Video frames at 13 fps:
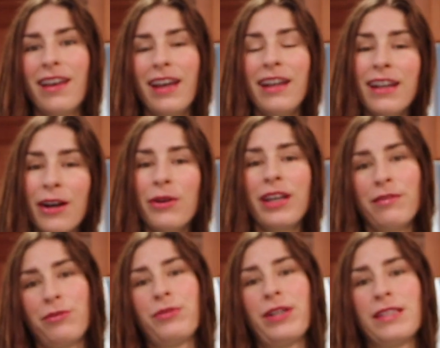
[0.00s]
And now I
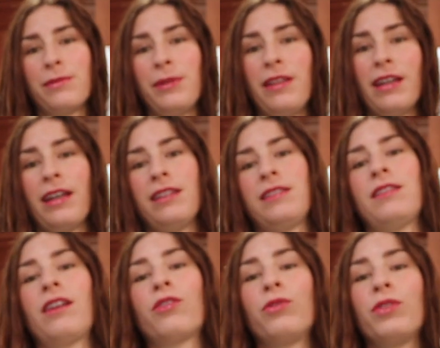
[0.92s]
have a recipe that is
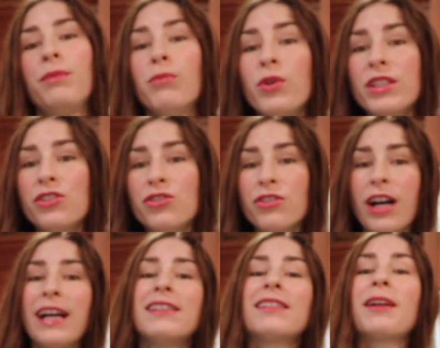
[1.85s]
not only
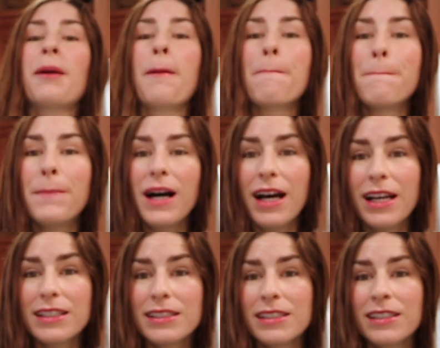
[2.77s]
moisturizing,
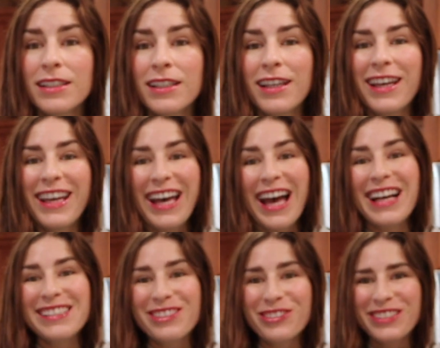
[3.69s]
but
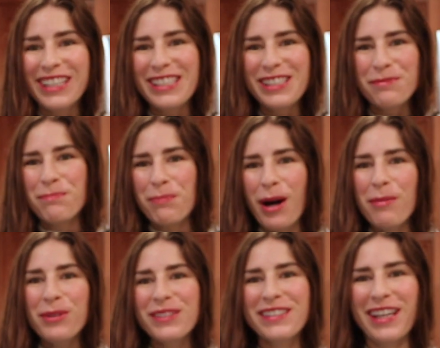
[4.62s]
has those nice
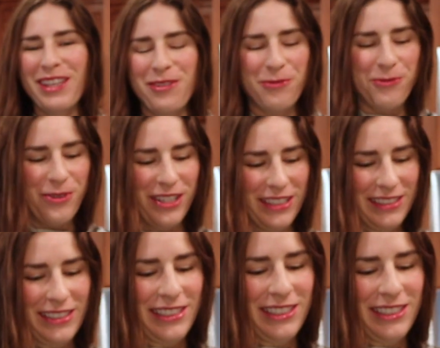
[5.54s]
bubbles that you want.